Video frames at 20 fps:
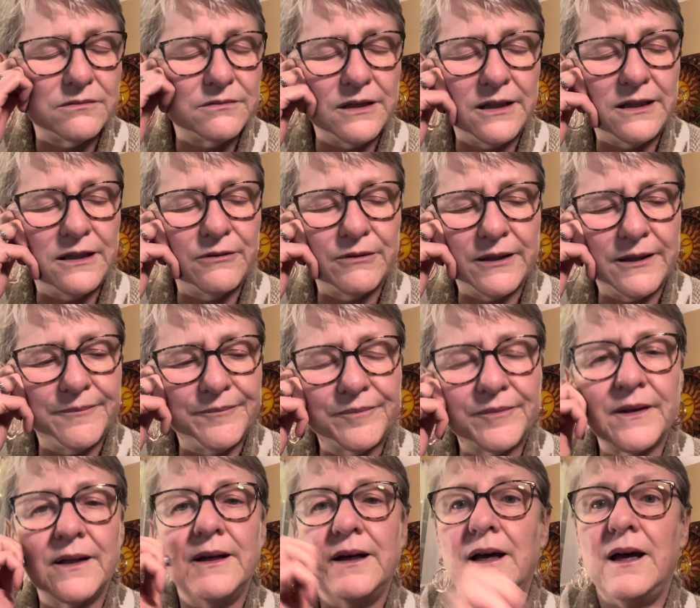Anyway,
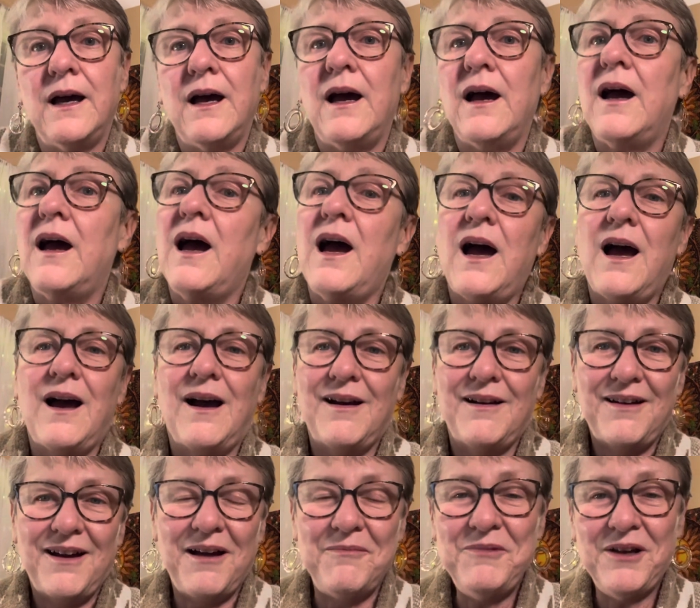
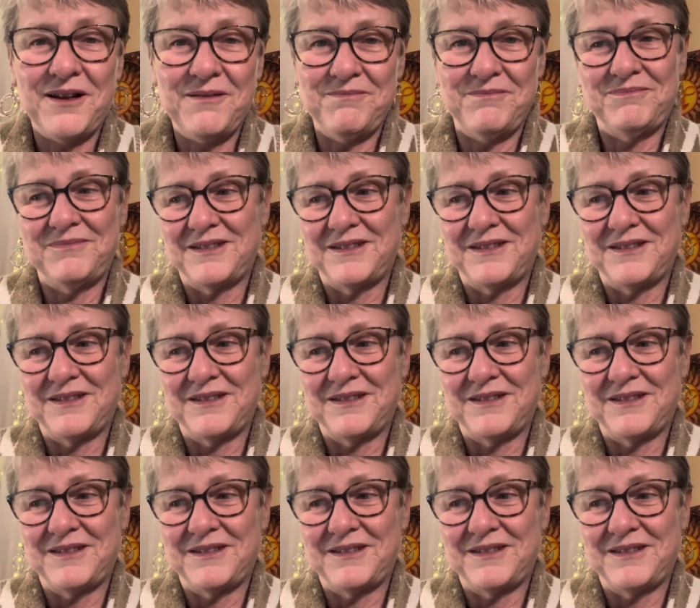I'm not